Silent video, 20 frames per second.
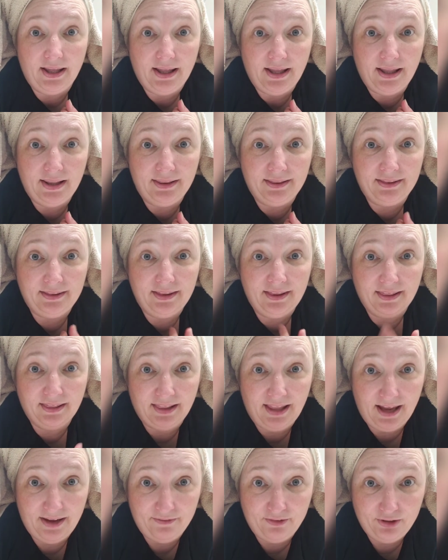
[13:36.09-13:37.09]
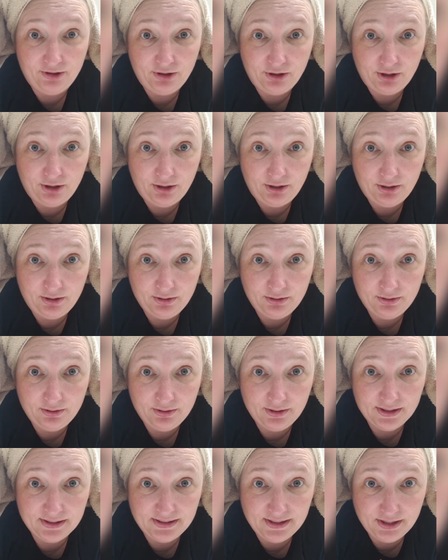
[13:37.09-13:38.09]
and lavender
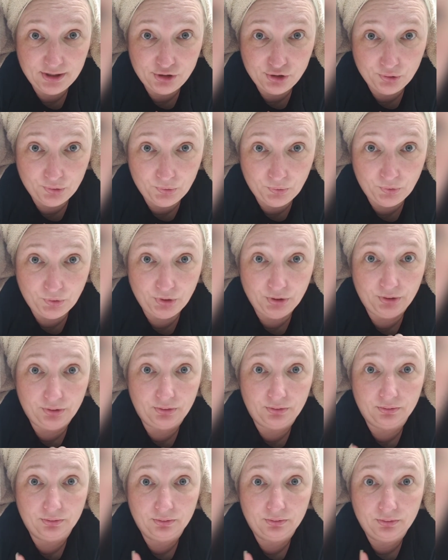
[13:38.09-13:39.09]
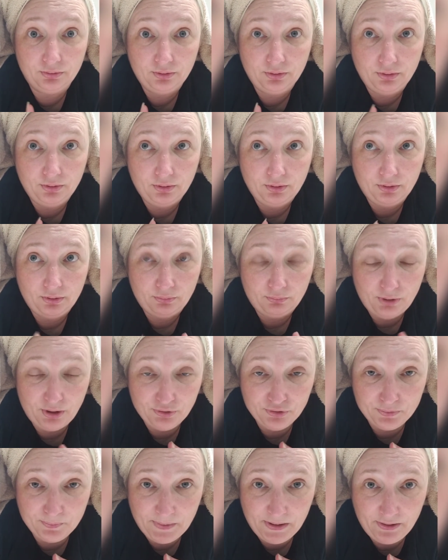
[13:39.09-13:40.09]
essential oil,
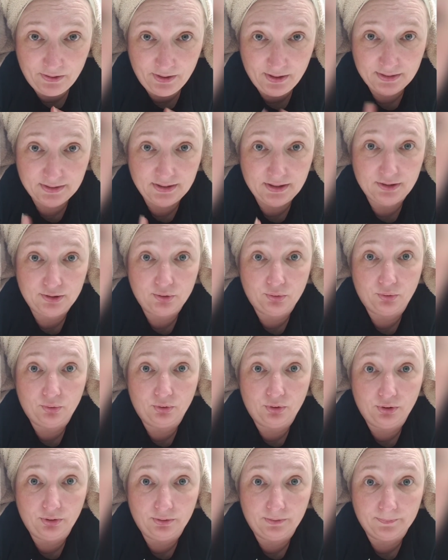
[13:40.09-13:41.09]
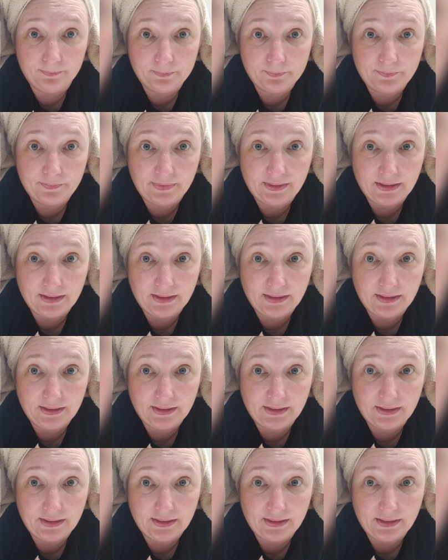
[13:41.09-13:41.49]
rosemary essential oil,